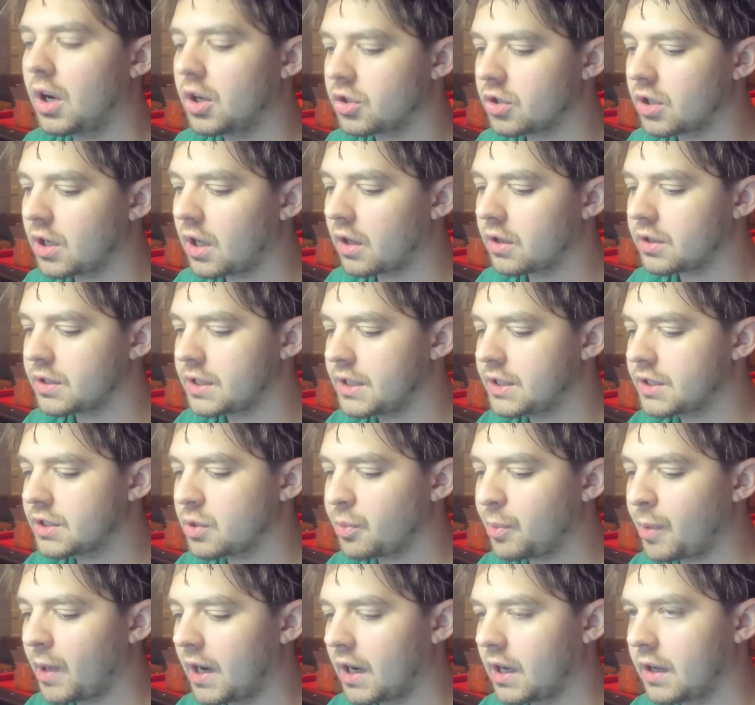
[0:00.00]
one hundred dollars each
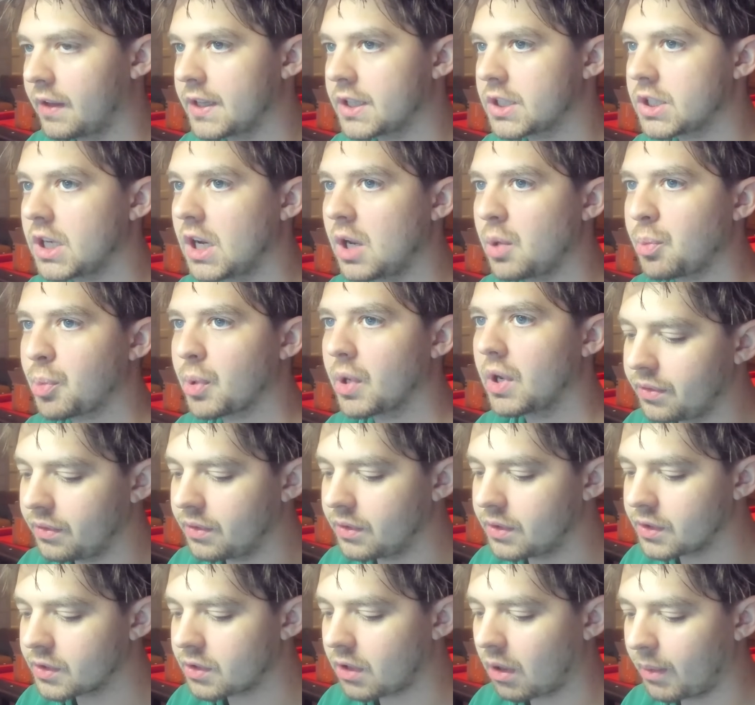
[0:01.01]
depending on the shape.
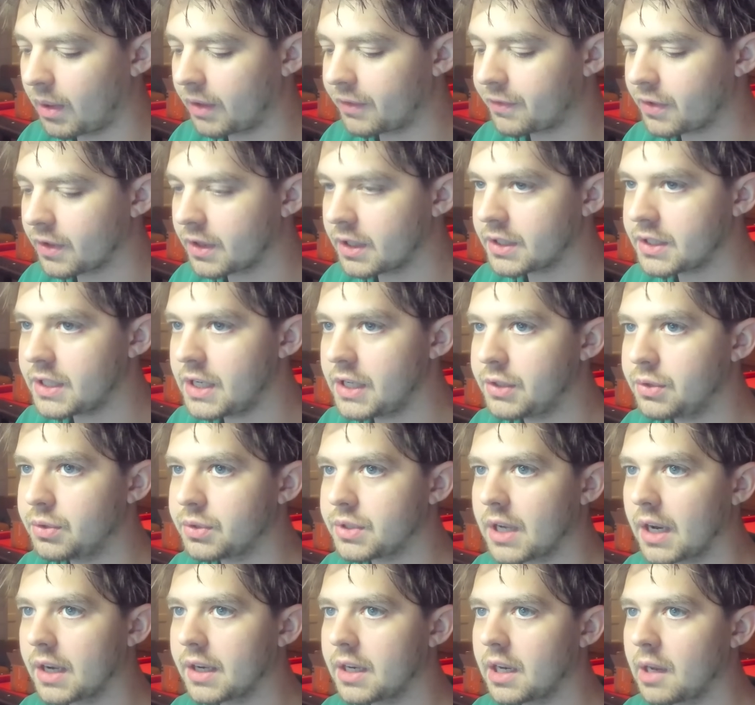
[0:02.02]
So I went for the C two
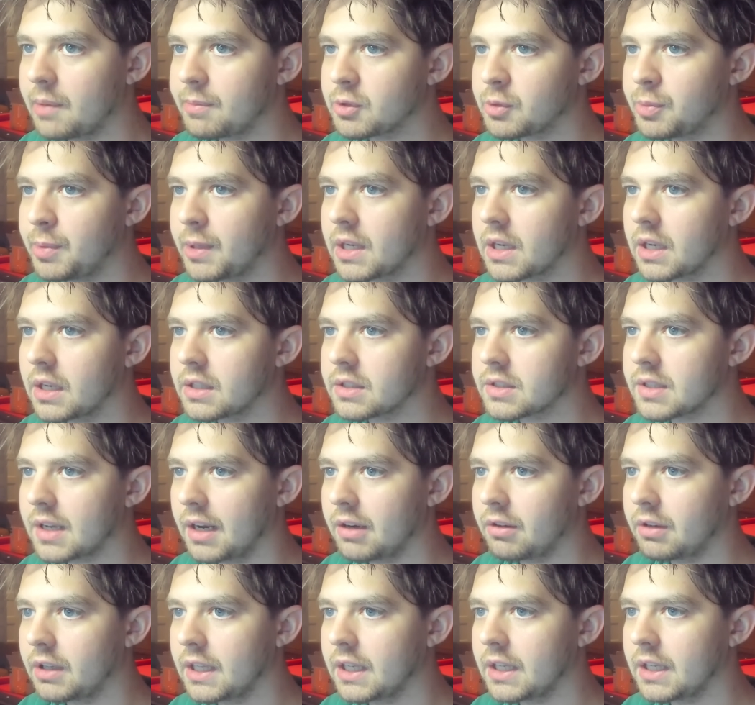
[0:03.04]
ten tips because I
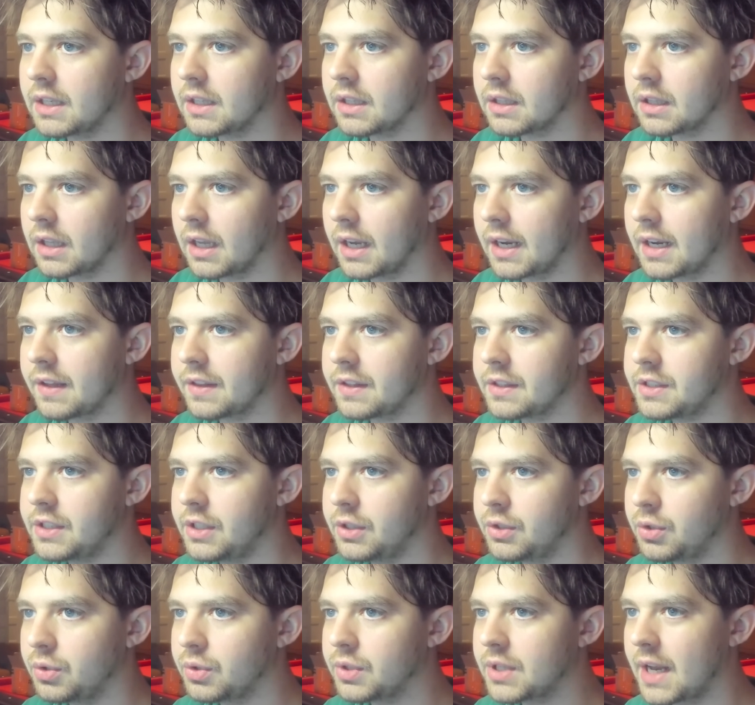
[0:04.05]
really like the C
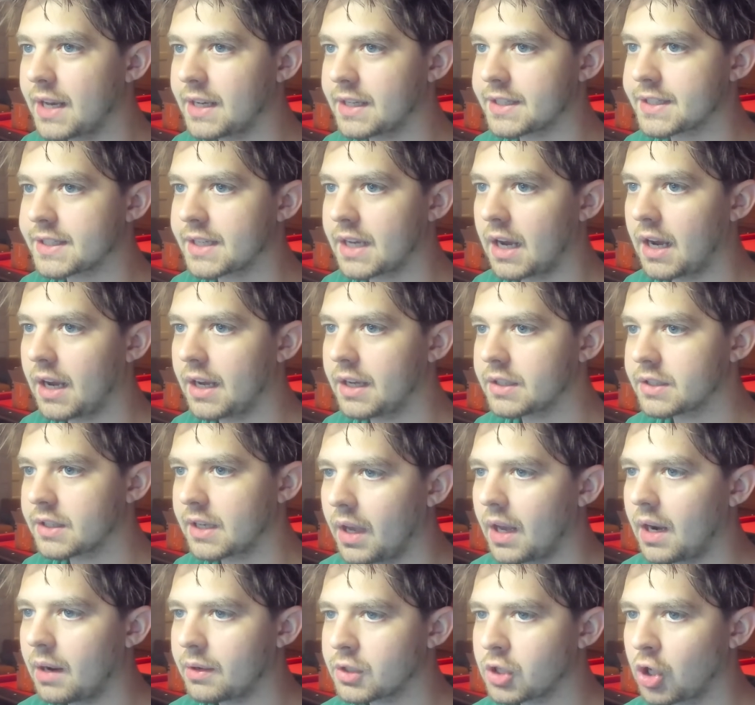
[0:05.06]
two ten size,
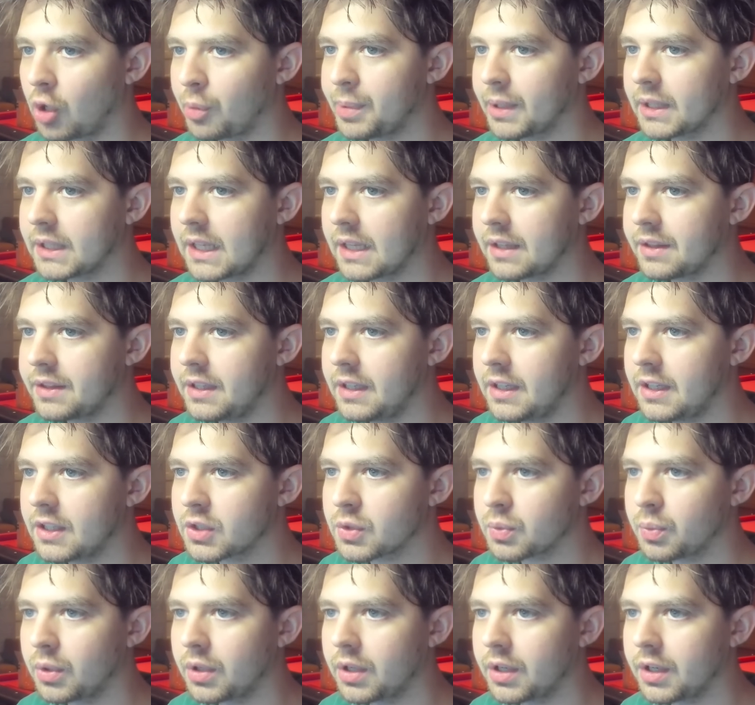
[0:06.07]
and I was hoping that these
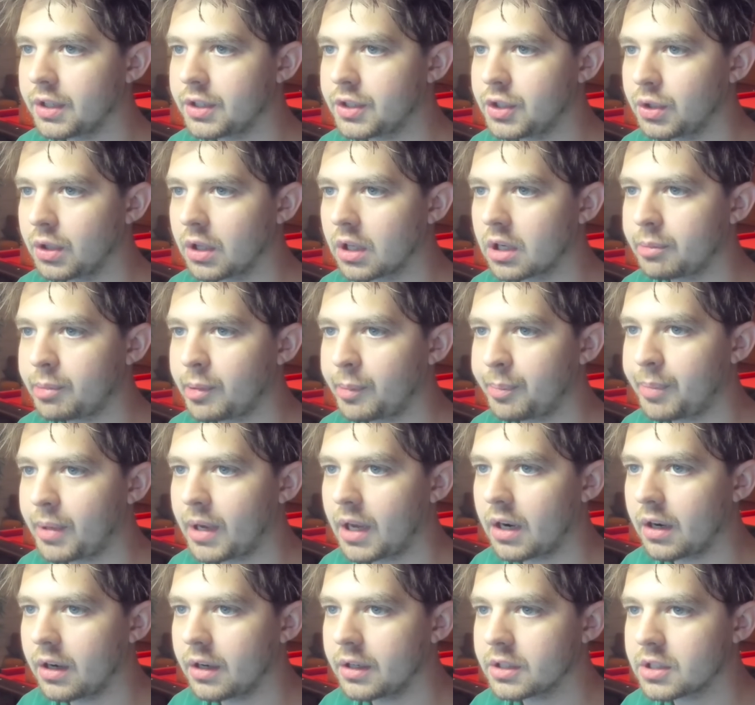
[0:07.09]
would do a little bit
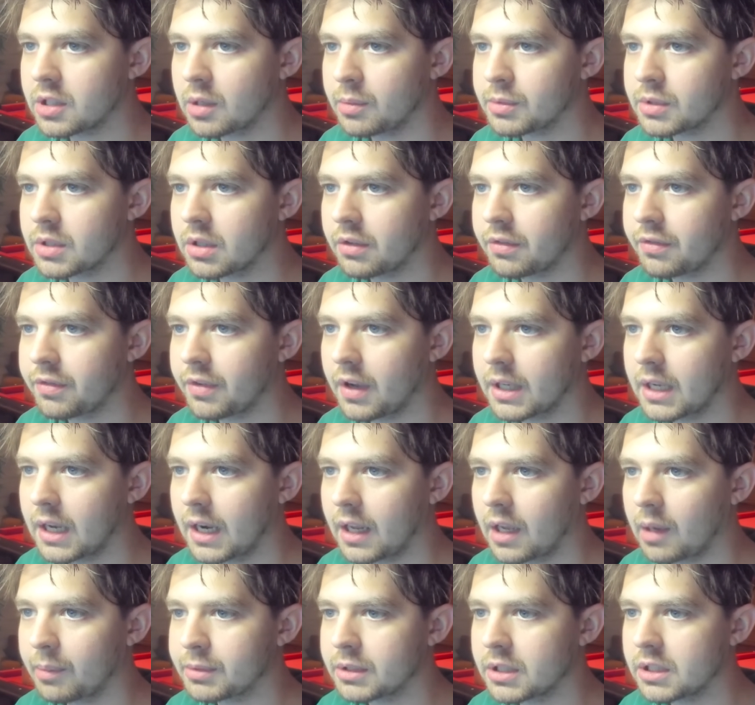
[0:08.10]
better in terms of
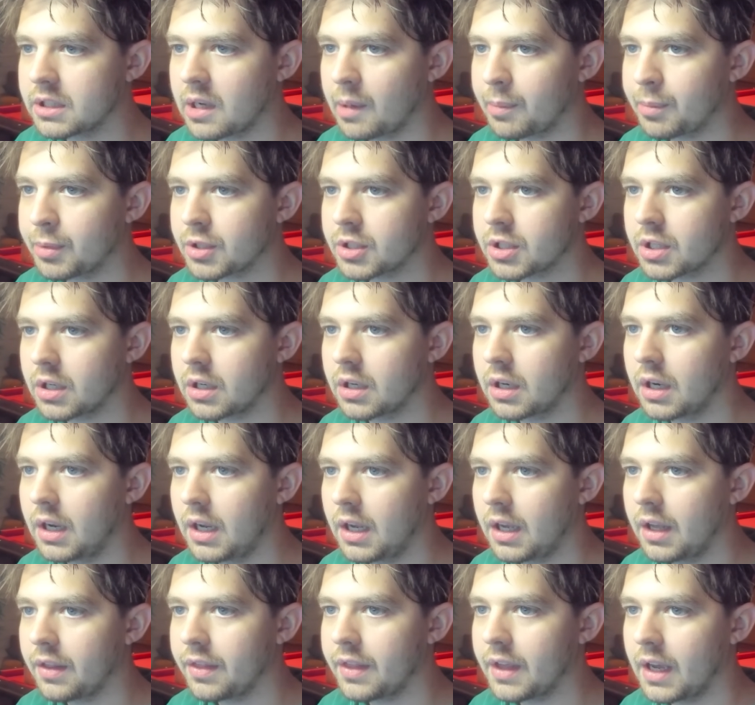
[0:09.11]
getting up to temperature
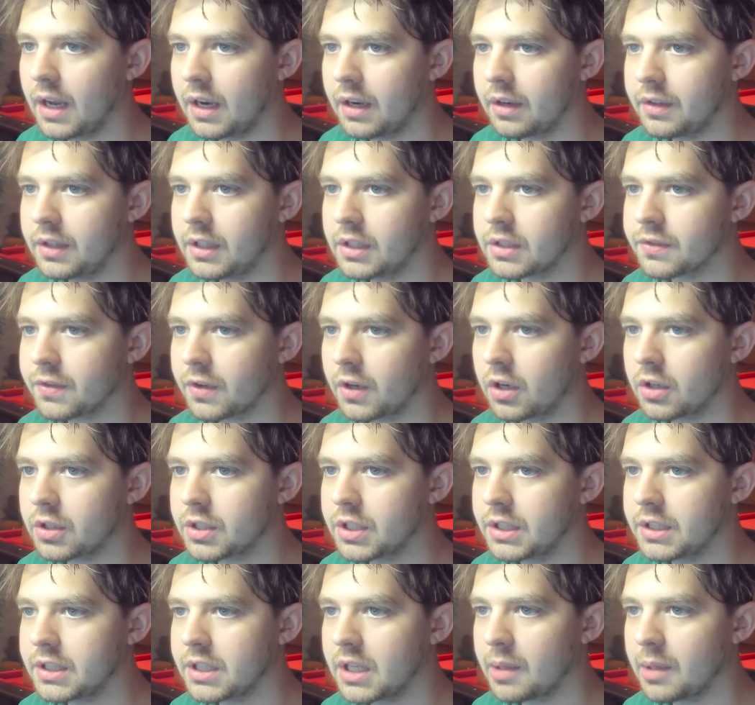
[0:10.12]
than these FNIRSI